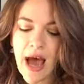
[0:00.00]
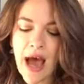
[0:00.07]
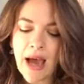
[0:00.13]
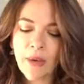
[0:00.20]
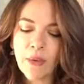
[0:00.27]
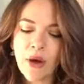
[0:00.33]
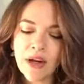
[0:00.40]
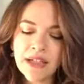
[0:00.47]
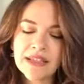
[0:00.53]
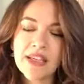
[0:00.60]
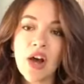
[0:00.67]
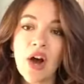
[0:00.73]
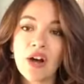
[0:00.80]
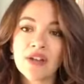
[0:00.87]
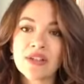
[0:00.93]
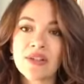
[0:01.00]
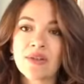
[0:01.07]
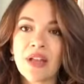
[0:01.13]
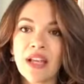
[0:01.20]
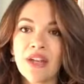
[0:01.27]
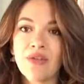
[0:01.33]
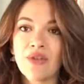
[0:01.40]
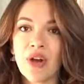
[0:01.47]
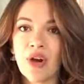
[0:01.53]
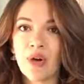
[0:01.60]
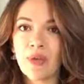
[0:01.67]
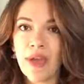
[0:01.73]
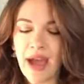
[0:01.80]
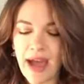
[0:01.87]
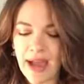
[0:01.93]
I wanted to also let you know
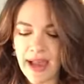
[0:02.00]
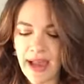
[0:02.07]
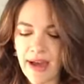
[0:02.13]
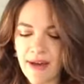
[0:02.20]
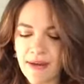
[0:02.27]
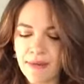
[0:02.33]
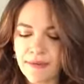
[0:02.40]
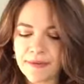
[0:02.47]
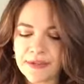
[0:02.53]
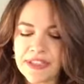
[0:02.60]
that I have